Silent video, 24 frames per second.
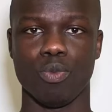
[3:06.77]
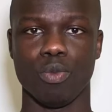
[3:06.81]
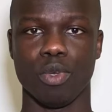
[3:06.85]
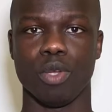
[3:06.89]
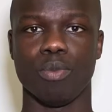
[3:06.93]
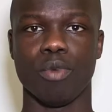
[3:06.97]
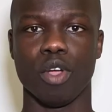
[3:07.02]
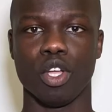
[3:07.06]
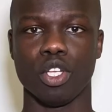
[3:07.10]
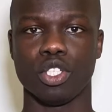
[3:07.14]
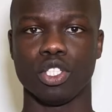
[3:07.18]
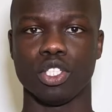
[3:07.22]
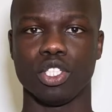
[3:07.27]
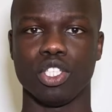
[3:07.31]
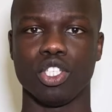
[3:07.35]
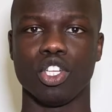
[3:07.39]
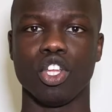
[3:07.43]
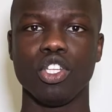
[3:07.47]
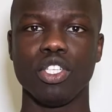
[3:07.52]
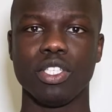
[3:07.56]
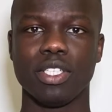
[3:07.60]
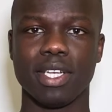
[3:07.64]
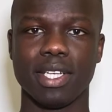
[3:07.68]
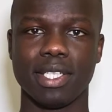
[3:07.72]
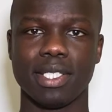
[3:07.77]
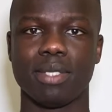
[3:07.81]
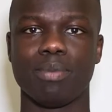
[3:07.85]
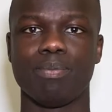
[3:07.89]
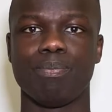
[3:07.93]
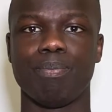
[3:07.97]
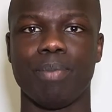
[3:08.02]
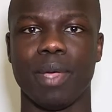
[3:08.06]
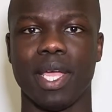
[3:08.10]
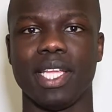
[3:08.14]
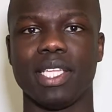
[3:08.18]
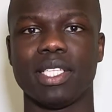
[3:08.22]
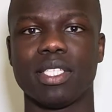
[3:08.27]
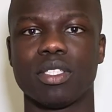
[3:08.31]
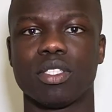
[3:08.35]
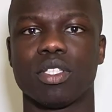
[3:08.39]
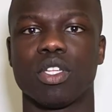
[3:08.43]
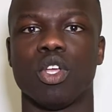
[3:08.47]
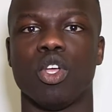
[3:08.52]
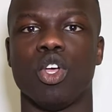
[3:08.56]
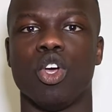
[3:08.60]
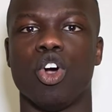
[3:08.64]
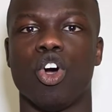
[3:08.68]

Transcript: human emotions, not just based